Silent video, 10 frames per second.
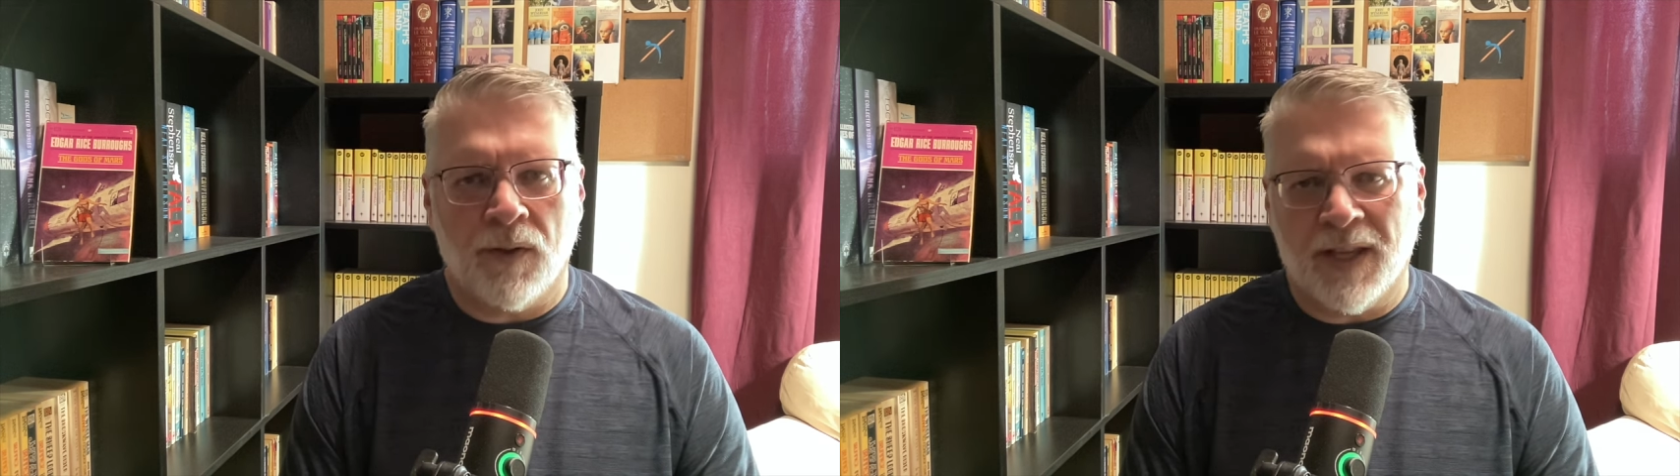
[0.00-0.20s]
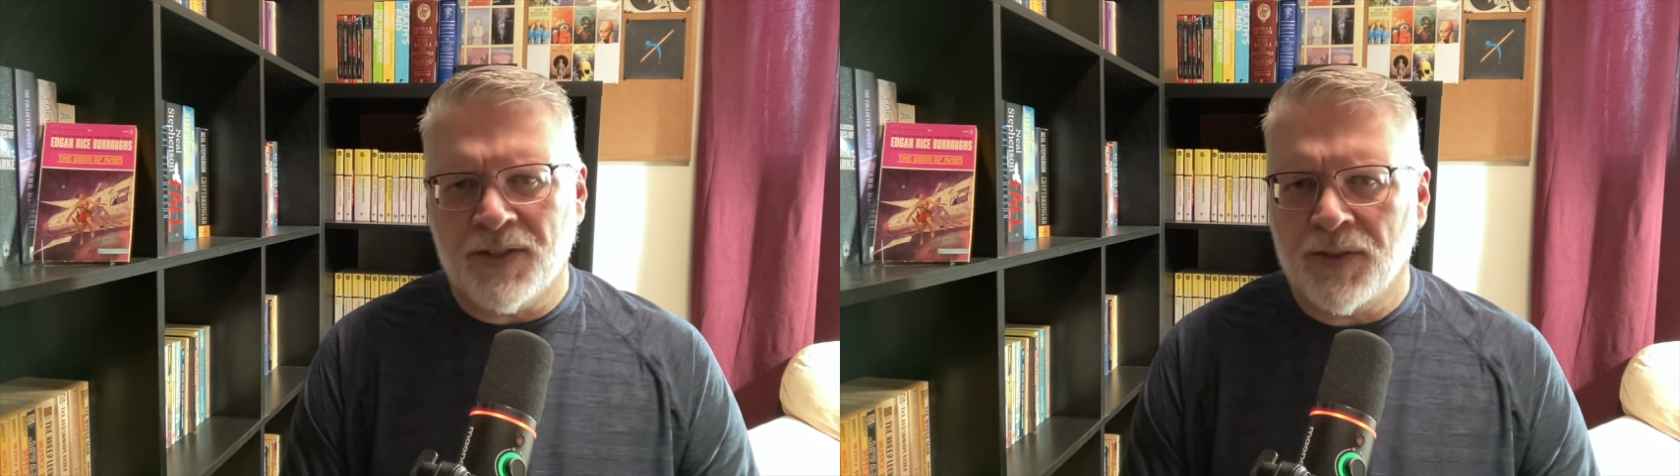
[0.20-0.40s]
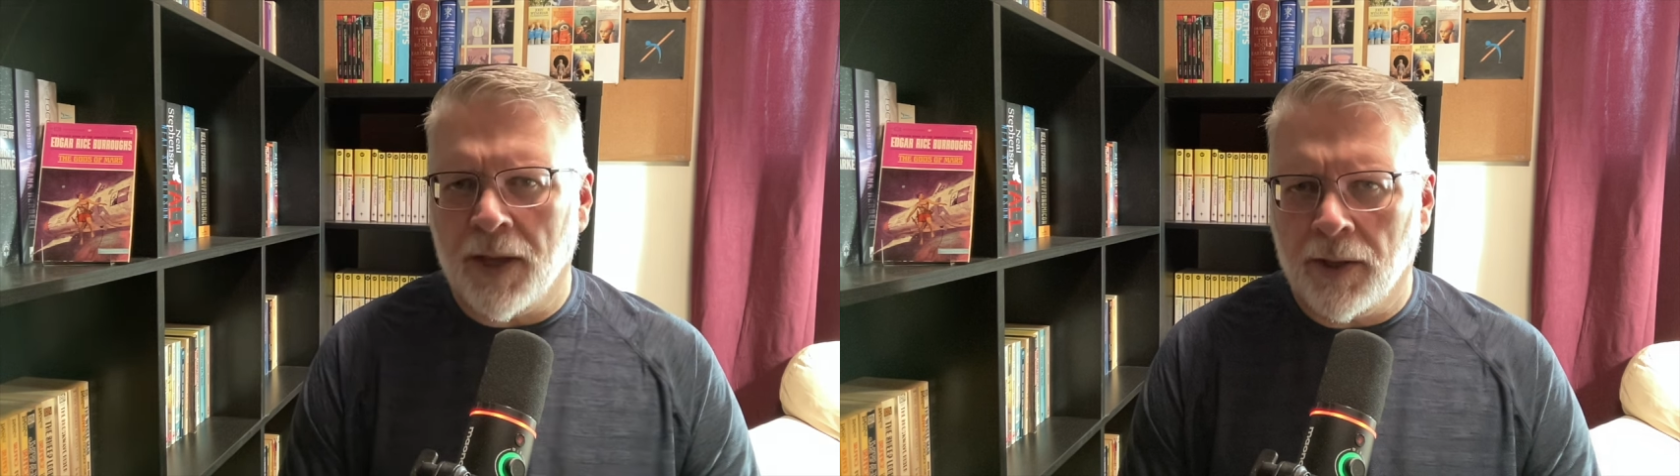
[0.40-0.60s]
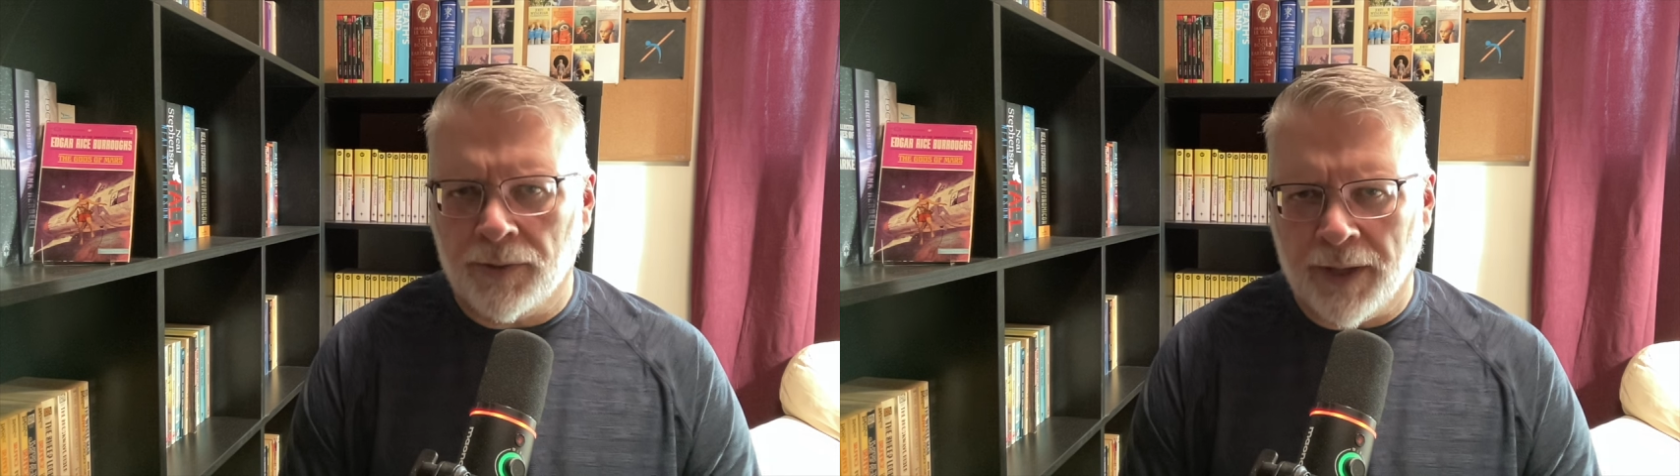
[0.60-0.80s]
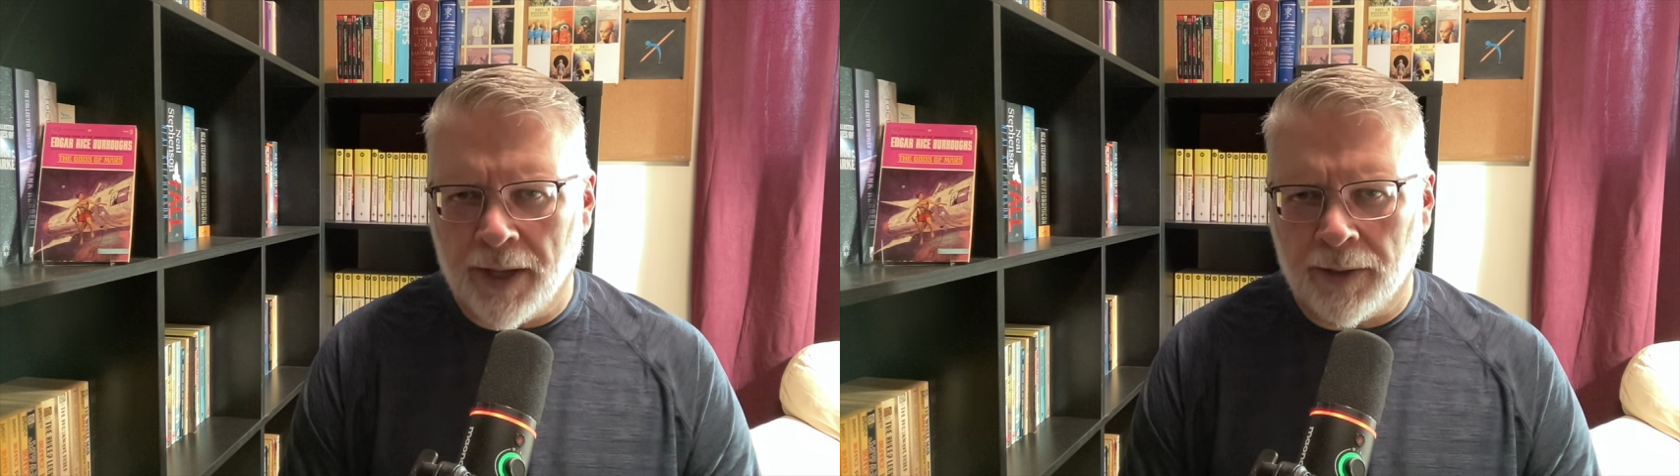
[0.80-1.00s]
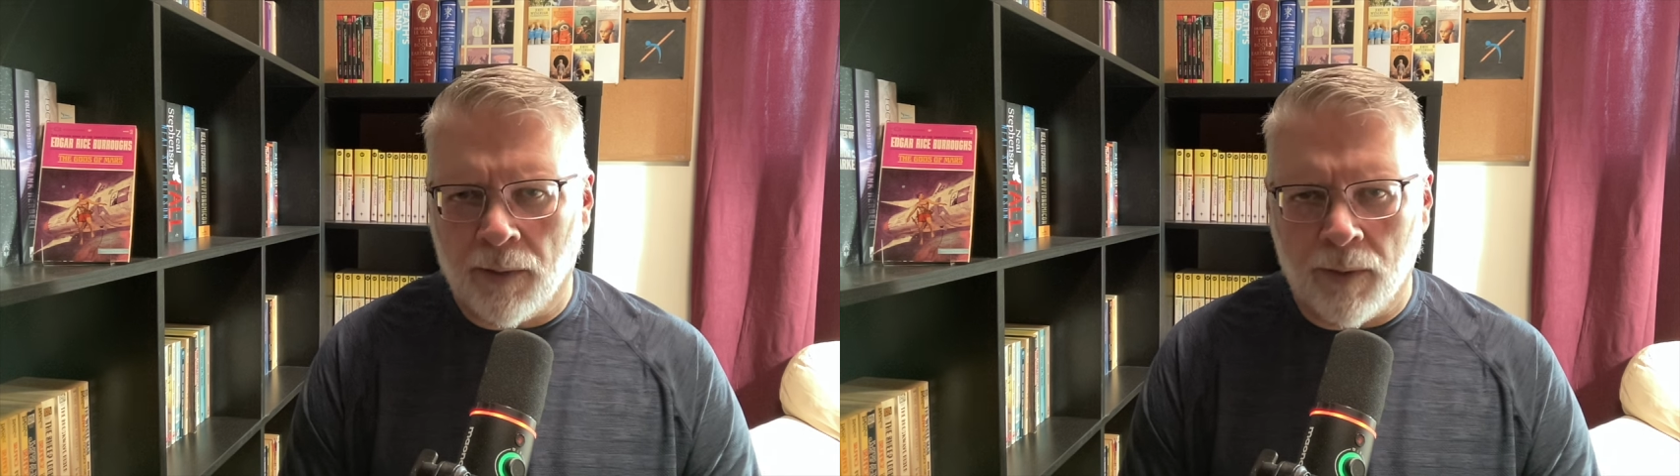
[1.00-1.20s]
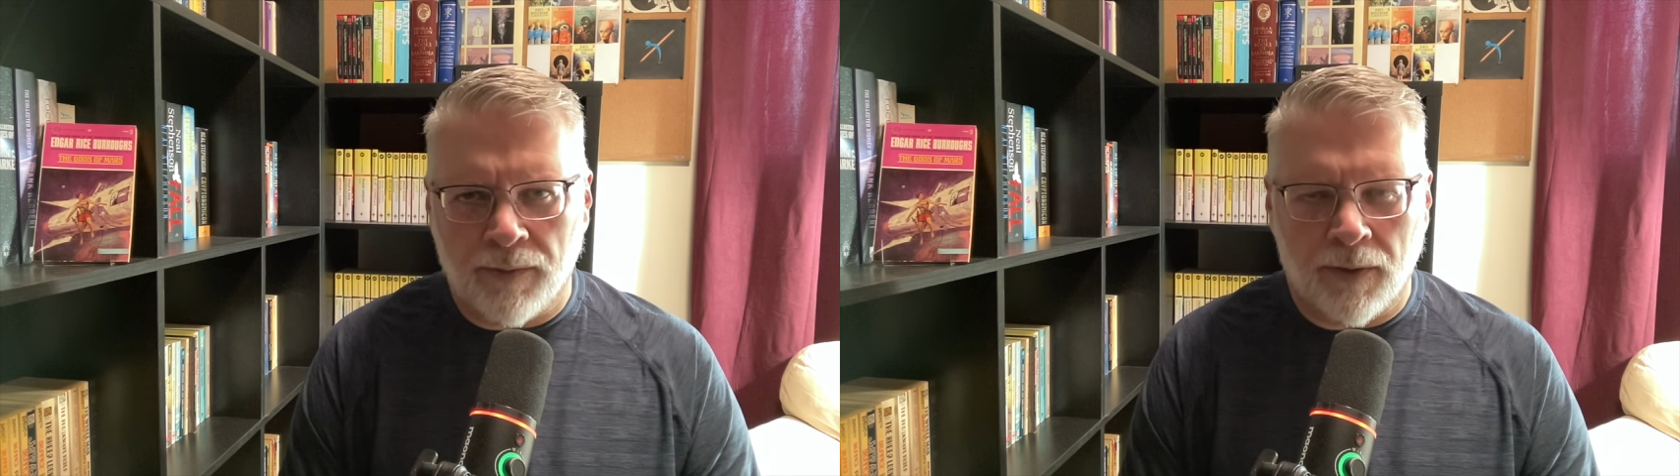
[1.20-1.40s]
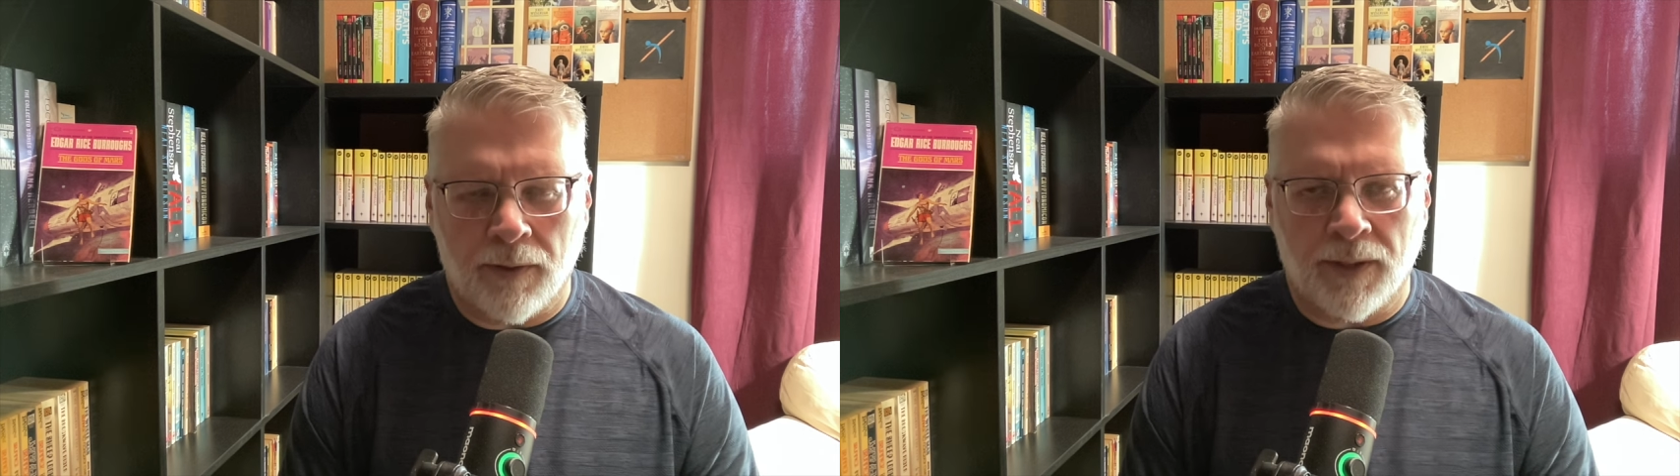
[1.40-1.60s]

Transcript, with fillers: they sail down a river